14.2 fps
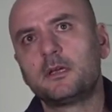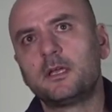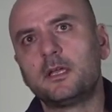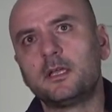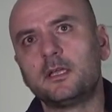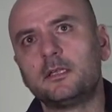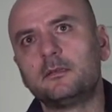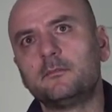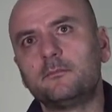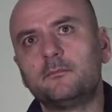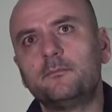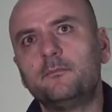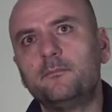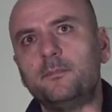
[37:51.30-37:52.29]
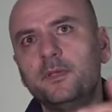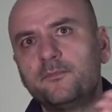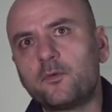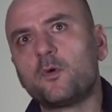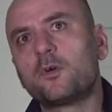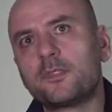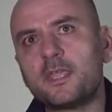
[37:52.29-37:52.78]
And
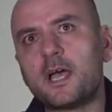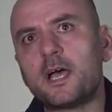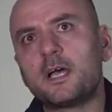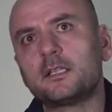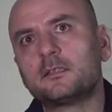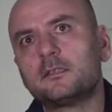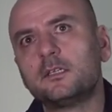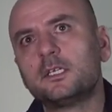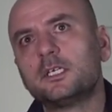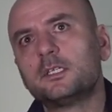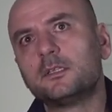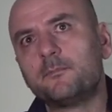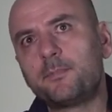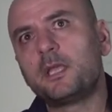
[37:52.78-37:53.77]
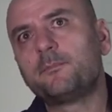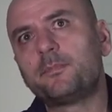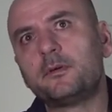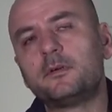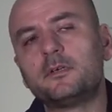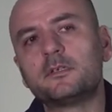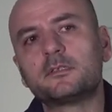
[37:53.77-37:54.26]
before that, the
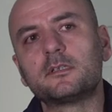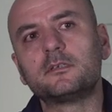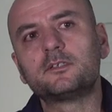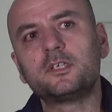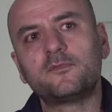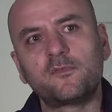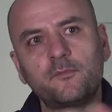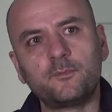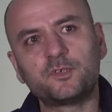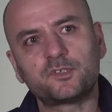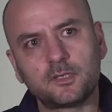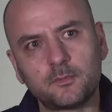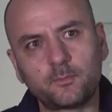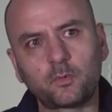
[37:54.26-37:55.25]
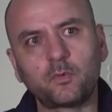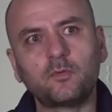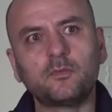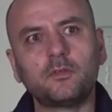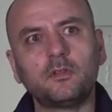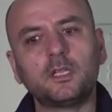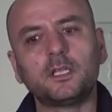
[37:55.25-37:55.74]
papers and chief of mission
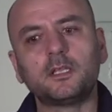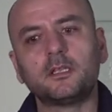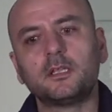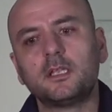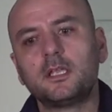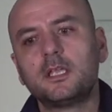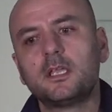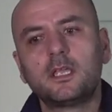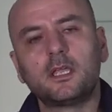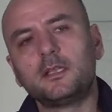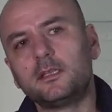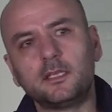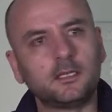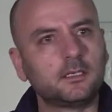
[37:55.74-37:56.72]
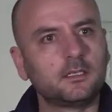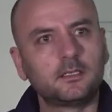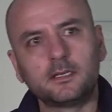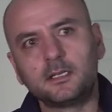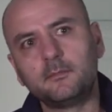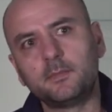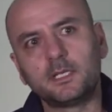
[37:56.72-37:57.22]
approval and, and here and
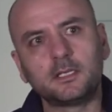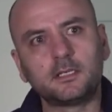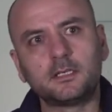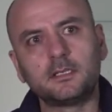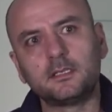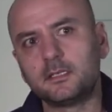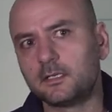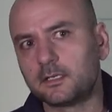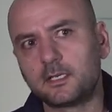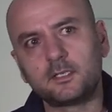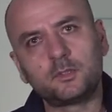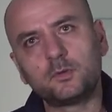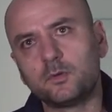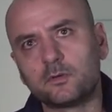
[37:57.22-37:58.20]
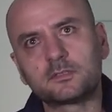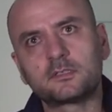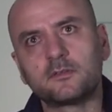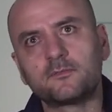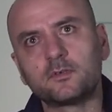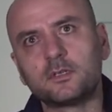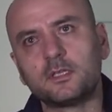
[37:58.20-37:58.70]
there, email here and there, and get your all
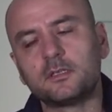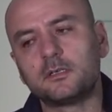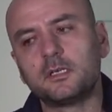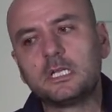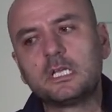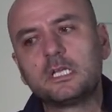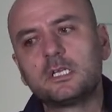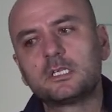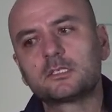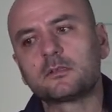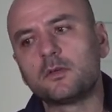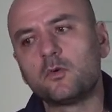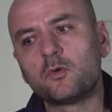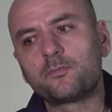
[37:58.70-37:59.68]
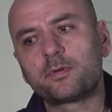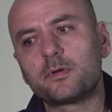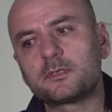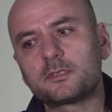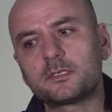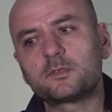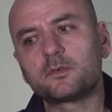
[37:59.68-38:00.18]
stuff together. So the whole
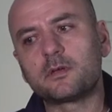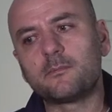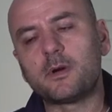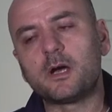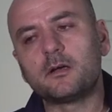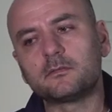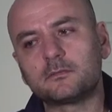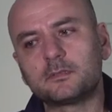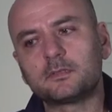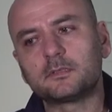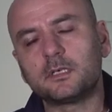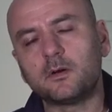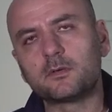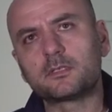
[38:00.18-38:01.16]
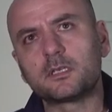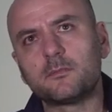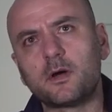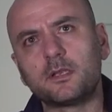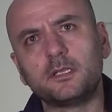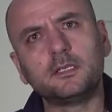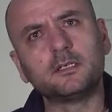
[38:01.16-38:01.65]
process took about, I would say,
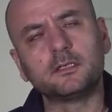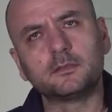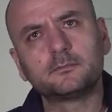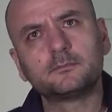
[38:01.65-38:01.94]
about a year.